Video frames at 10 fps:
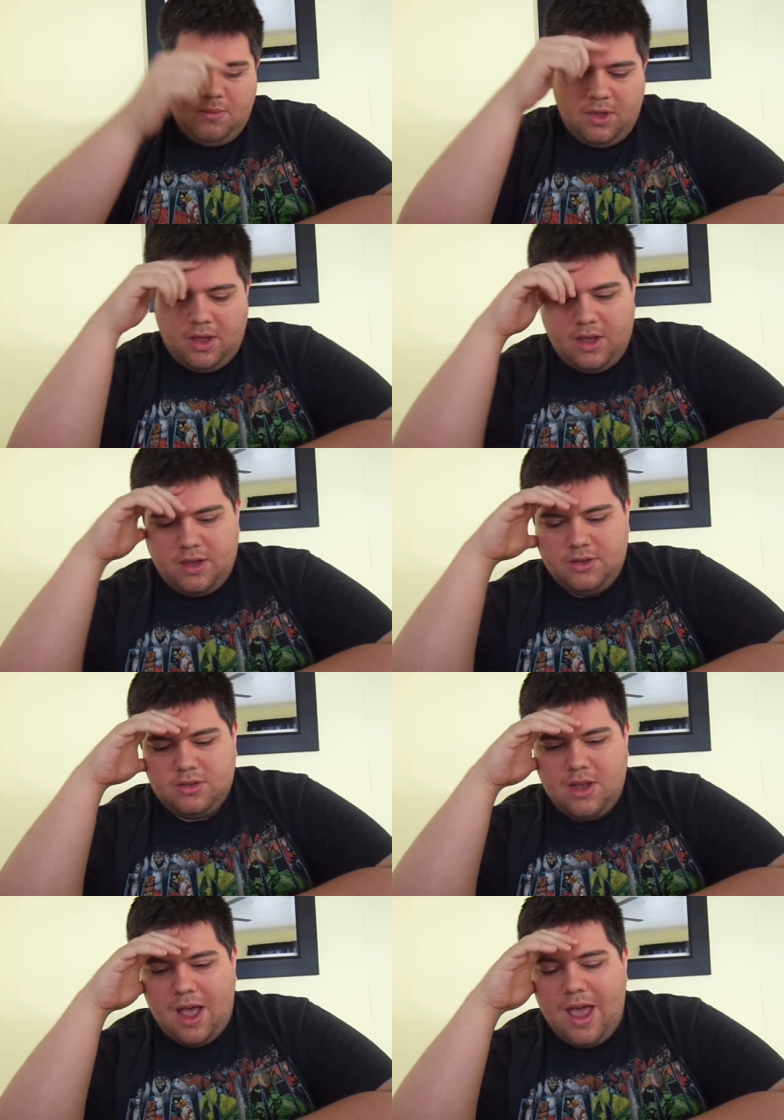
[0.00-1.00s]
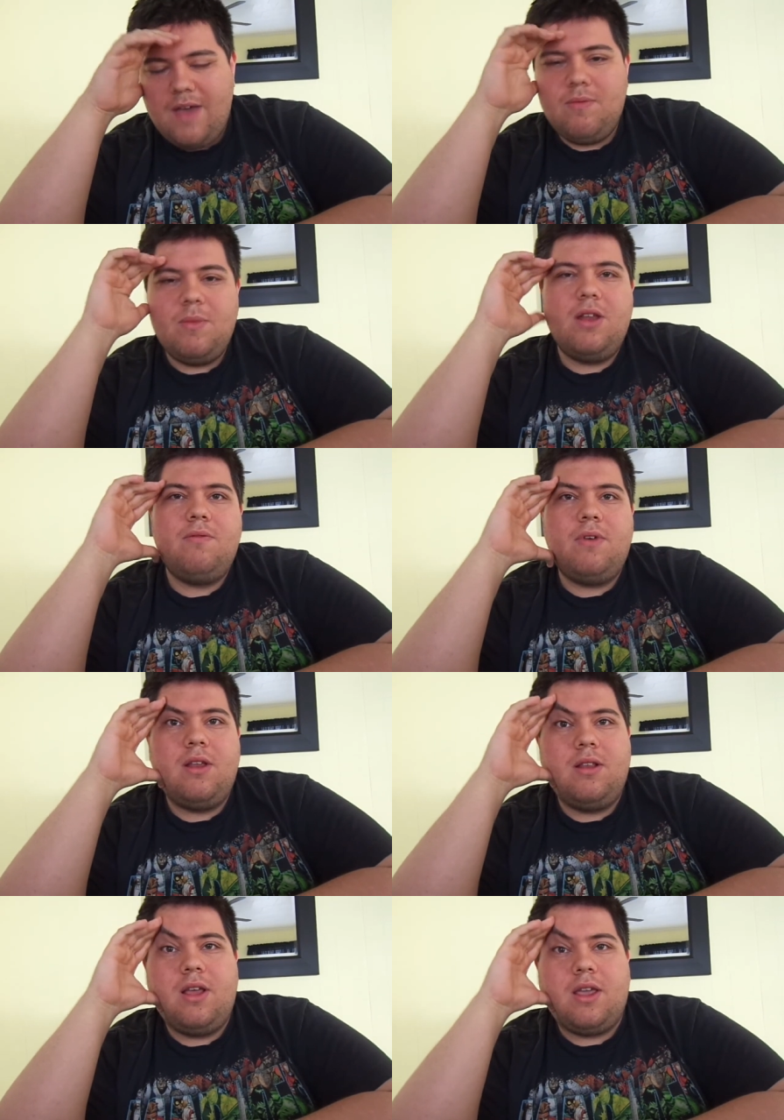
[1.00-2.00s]
because I haven't made a
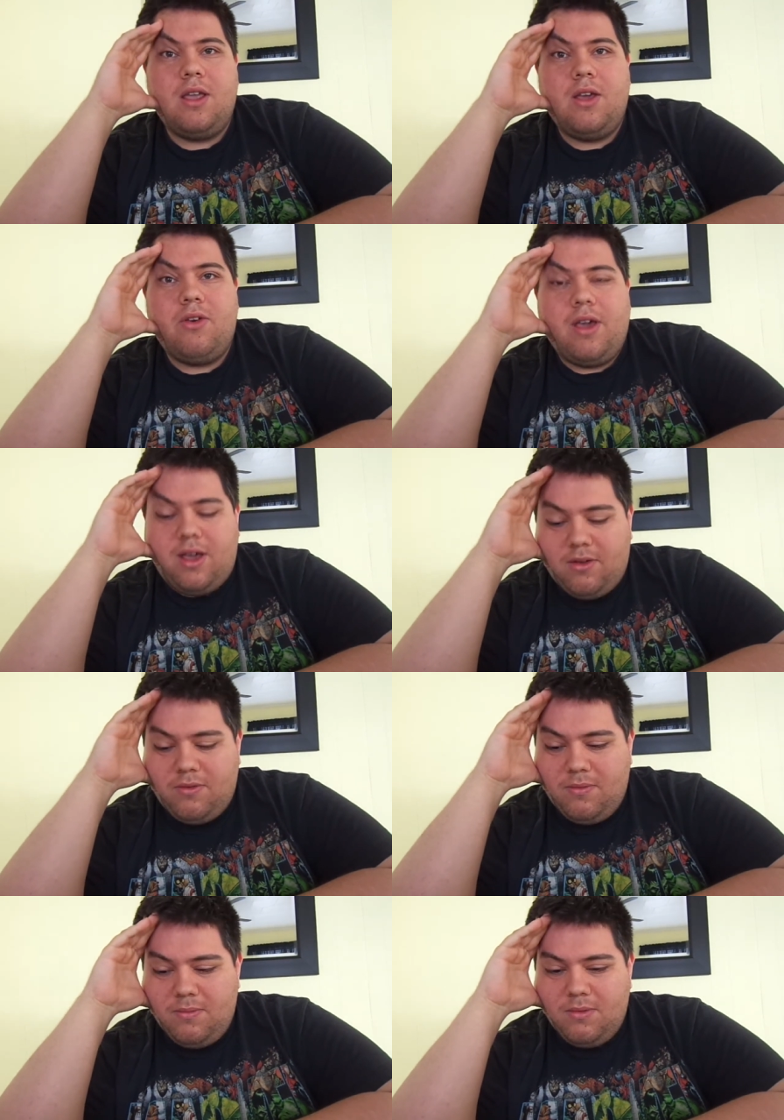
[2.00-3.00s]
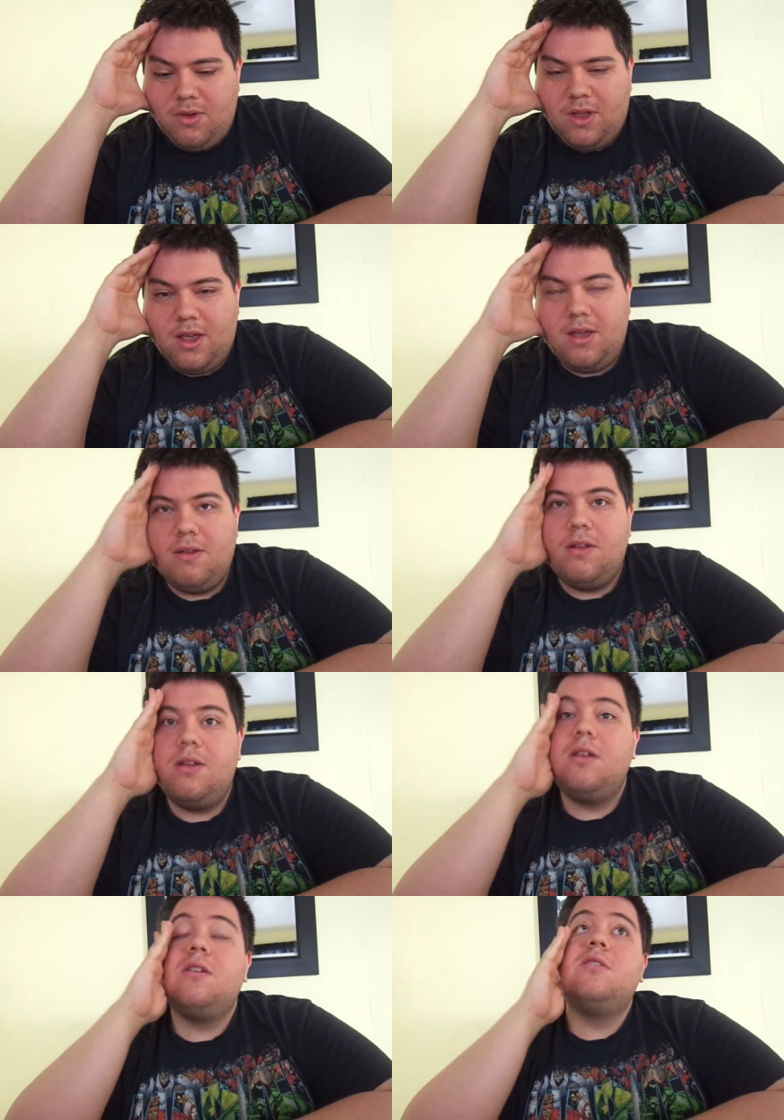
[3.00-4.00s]
vid in like a year and a half Okay?
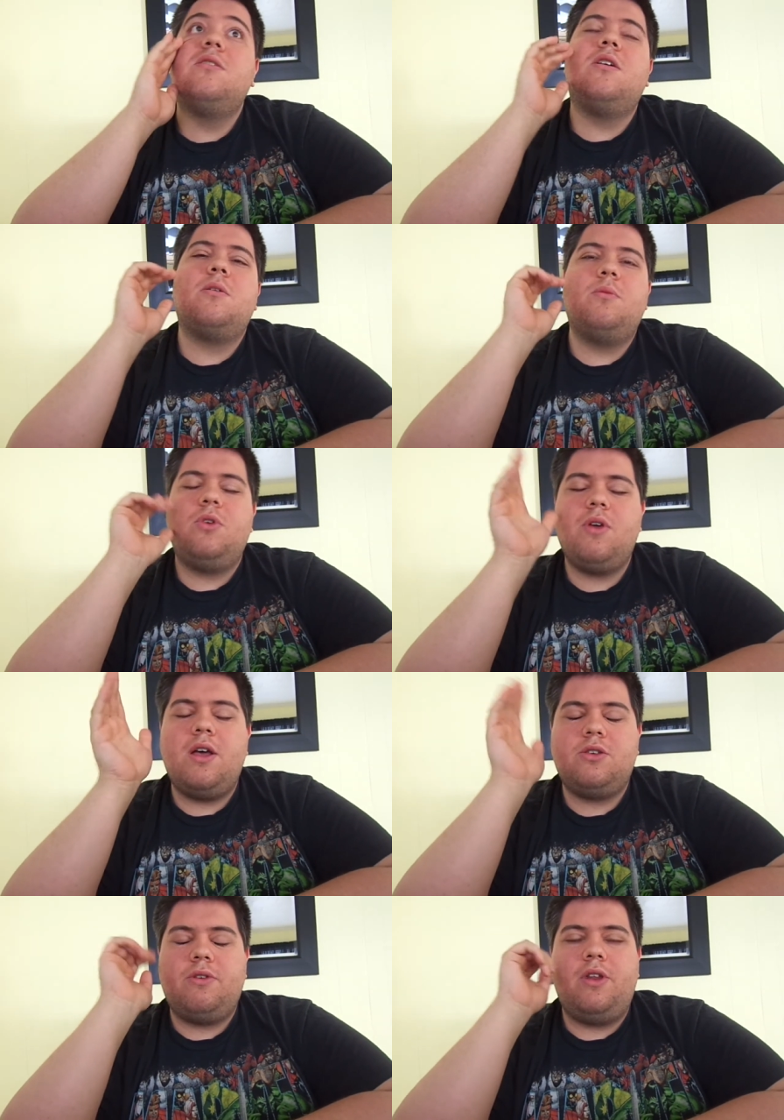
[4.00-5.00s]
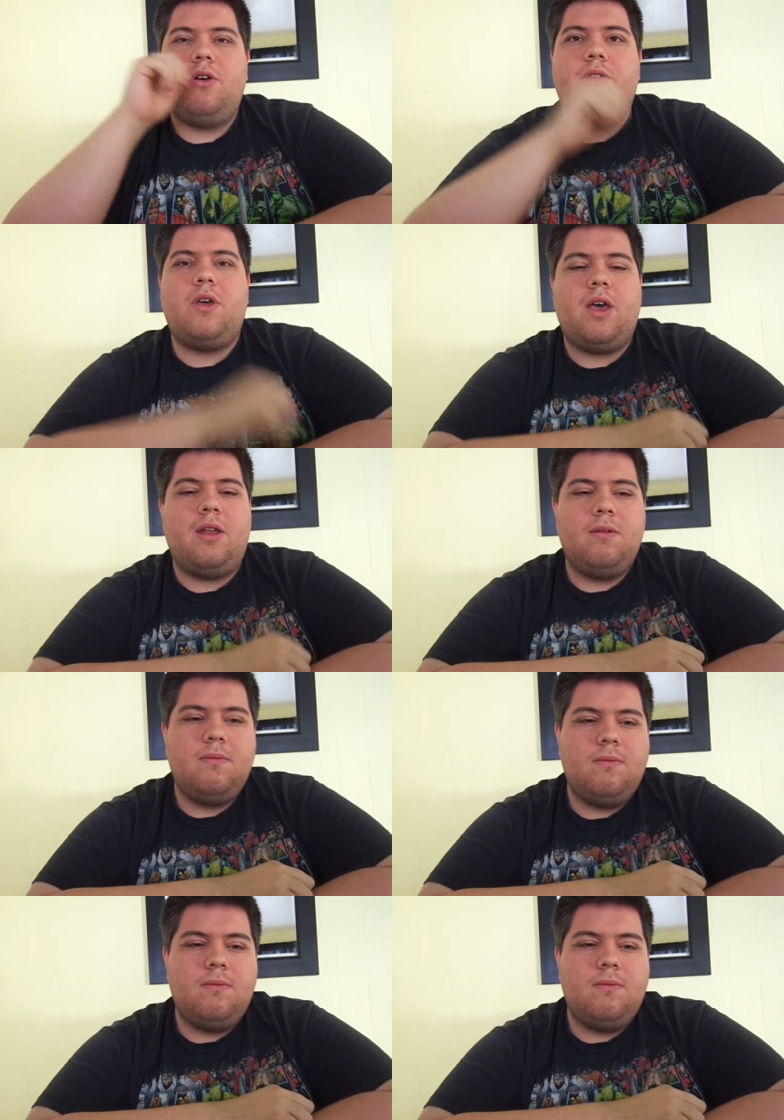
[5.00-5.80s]
You guys already know that.